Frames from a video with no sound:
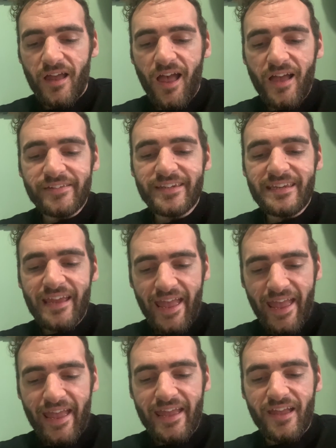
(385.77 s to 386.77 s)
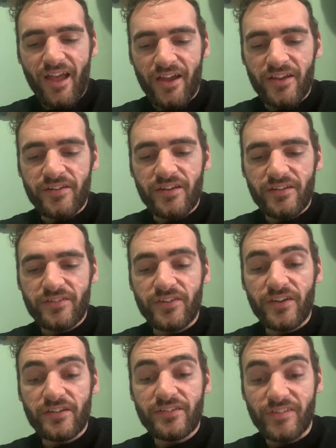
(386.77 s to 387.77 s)
Ydy yn
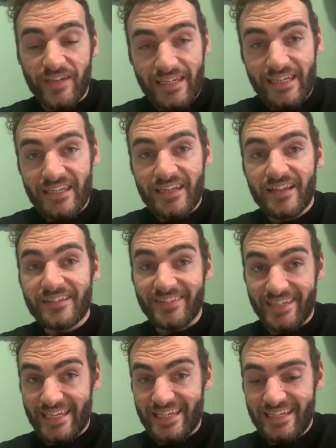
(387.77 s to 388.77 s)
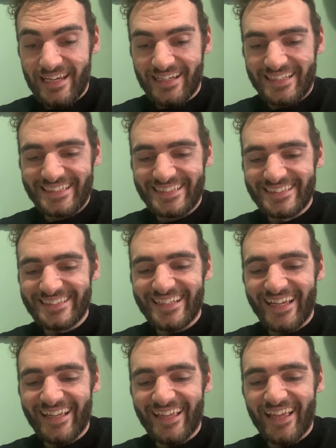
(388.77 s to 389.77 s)
dy di di?
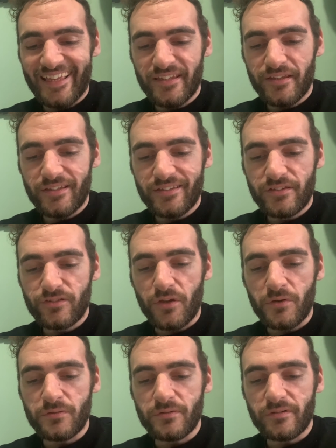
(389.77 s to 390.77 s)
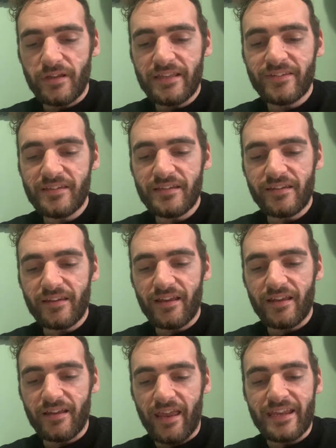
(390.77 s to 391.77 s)
So is it
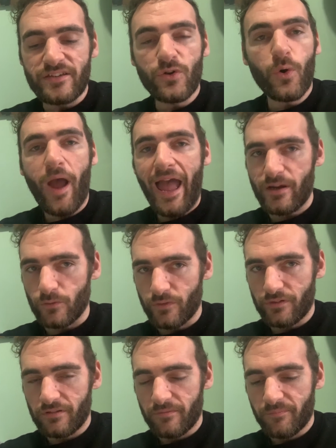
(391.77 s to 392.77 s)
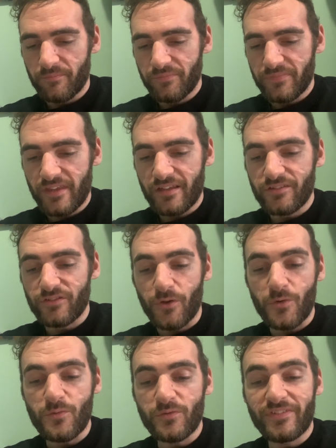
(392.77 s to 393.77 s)
in your house?
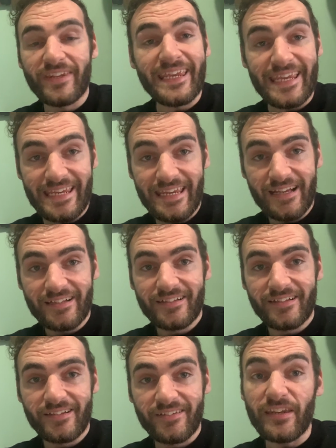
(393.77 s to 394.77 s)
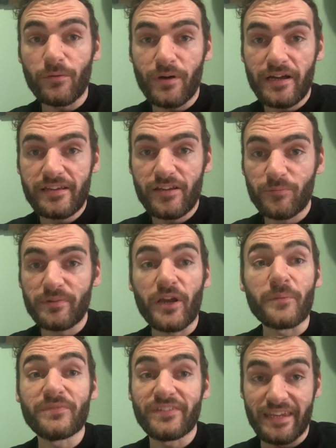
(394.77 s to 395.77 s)
So ty has
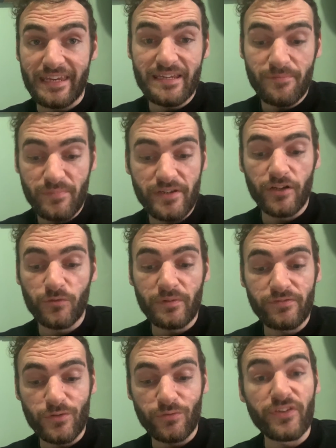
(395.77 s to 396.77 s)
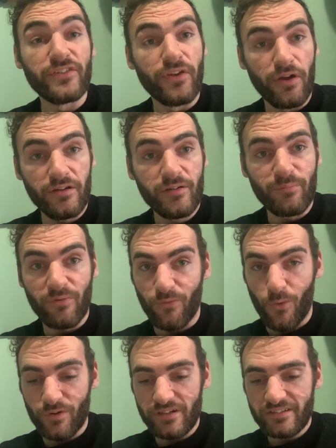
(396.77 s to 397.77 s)
become D because we've used the dy
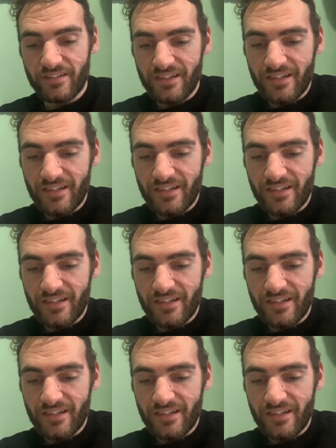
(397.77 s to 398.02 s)
before it.